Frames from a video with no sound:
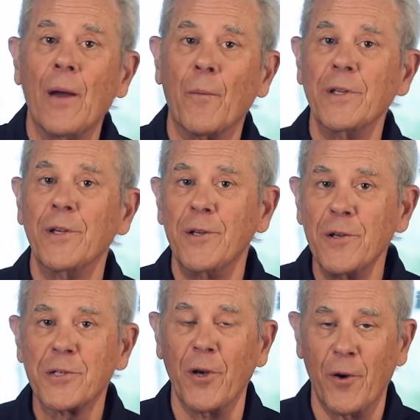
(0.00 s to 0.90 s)
And when you
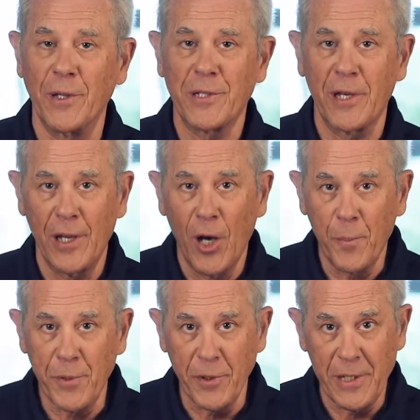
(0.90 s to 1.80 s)
do so, it's going to
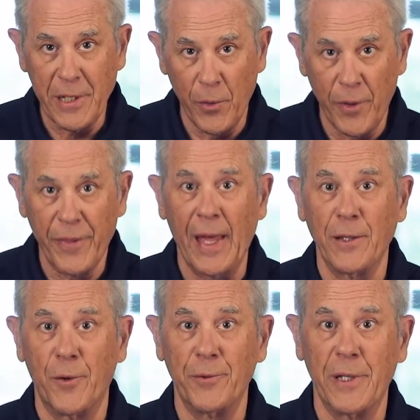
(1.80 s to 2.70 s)
help you deal with
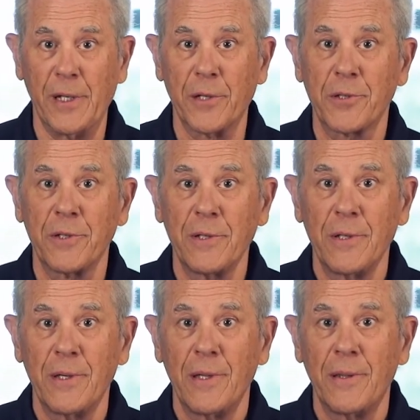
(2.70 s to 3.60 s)
that loneliness.
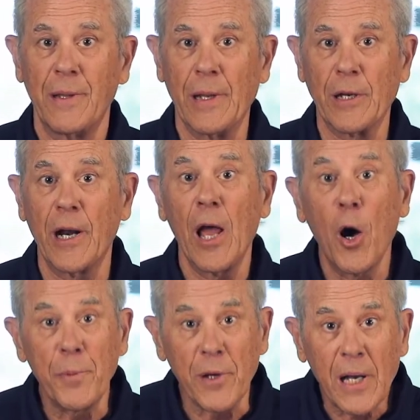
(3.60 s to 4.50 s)
It's going to
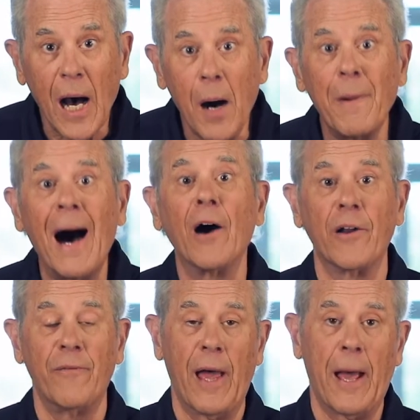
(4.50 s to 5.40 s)
help you come
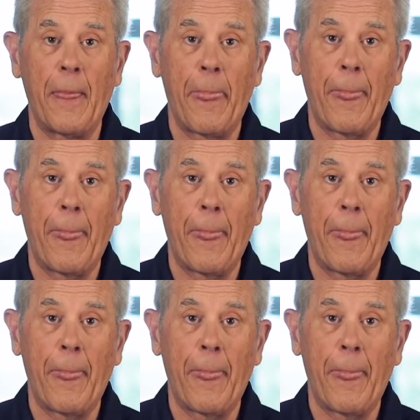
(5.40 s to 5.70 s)
out of that.